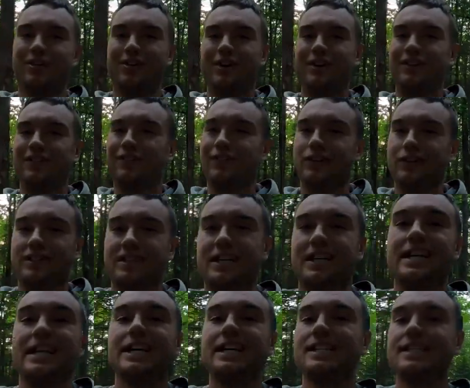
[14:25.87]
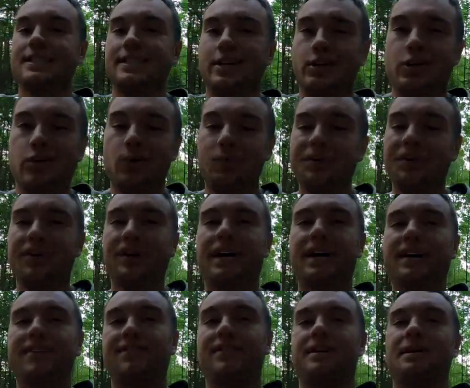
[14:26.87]
All right, for today's dinner, we are
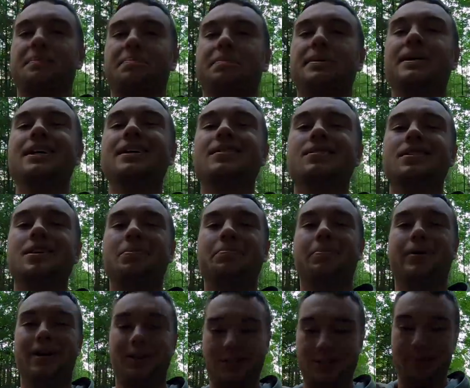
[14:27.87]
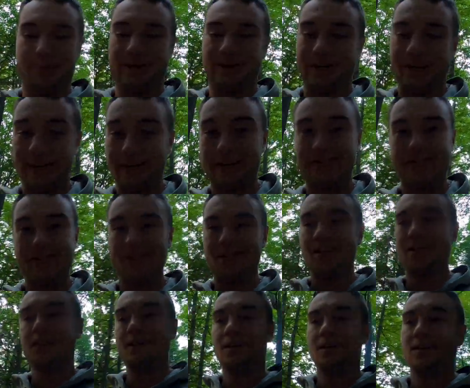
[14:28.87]
having pizza pudgy pies.
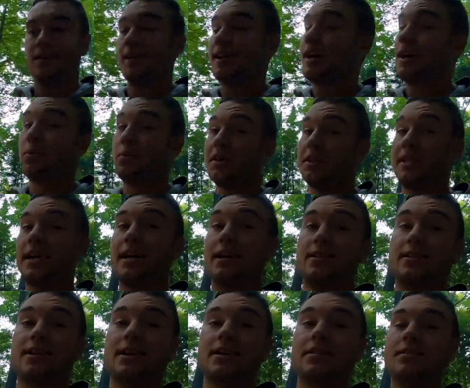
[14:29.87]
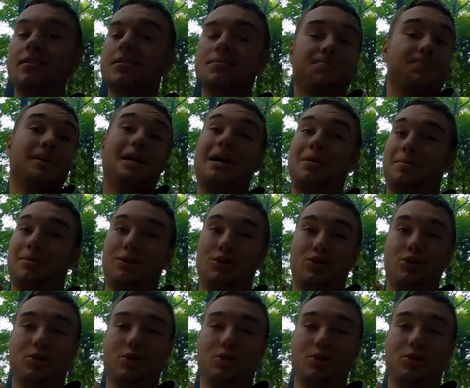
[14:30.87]
Now, what that entails, I'm gonna